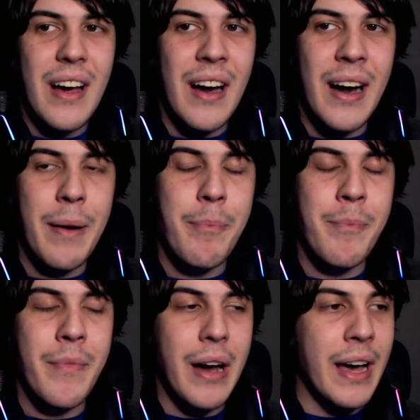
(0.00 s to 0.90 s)

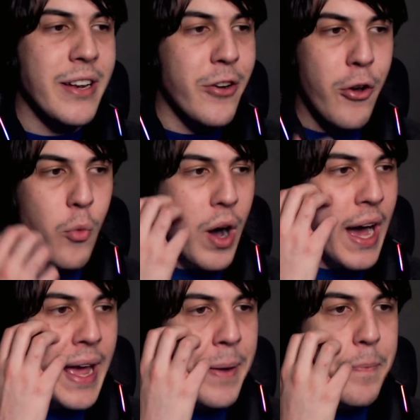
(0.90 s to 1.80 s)
Um, I don't know
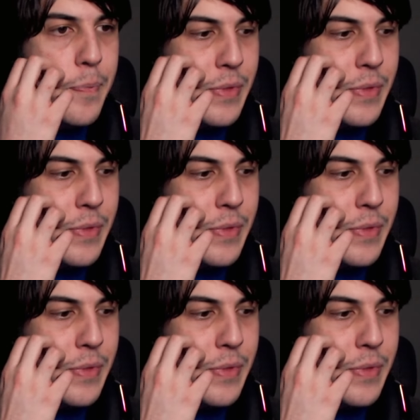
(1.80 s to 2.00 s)
why,